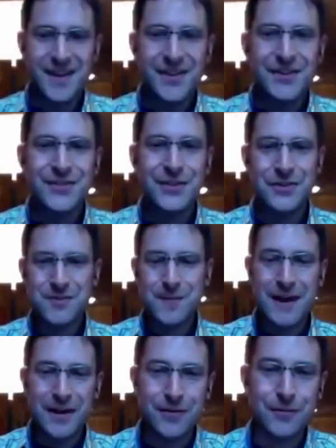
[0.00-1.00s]
So to
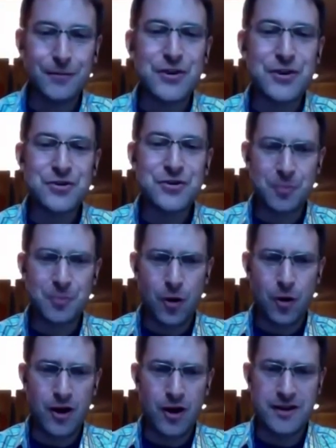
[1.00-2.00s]
speak, would you
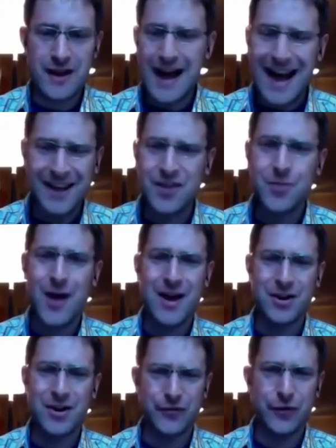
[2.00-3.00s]
support an
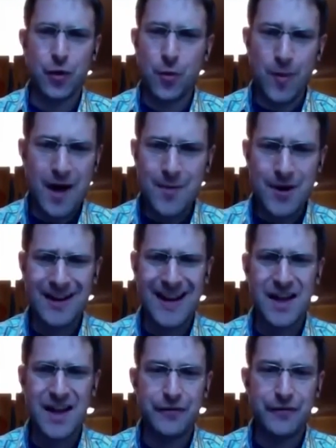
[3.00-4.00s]
Occupiers for Obama
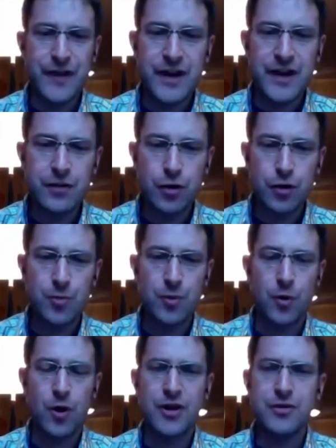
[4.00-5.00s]
kind of affinity group,
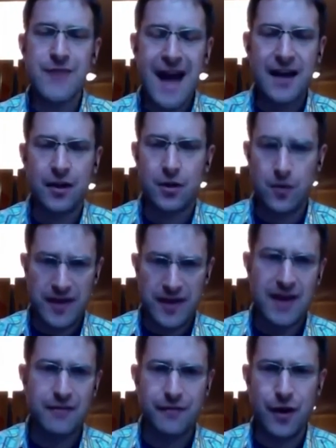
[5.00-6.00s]
or are you not going
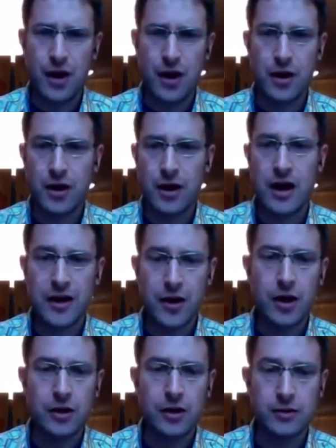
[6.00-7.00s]
that far at
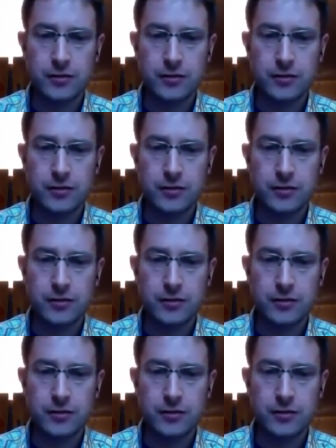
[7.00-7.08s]
all?